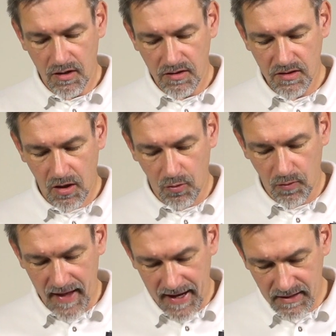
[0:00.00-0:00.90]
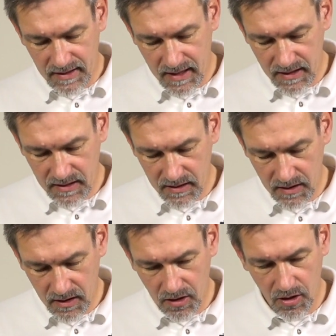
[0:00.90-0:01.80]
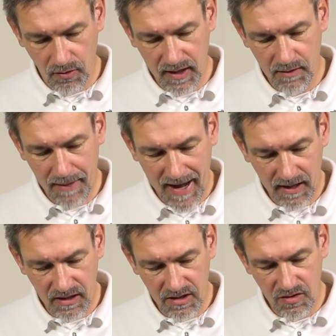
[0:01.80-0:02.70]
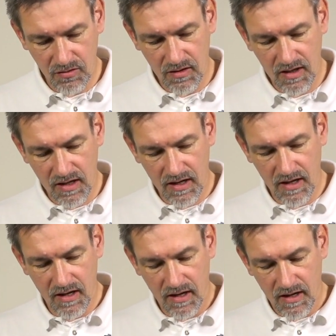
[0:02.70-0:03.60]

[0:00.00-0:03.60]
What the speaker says: So that's it. Going back to the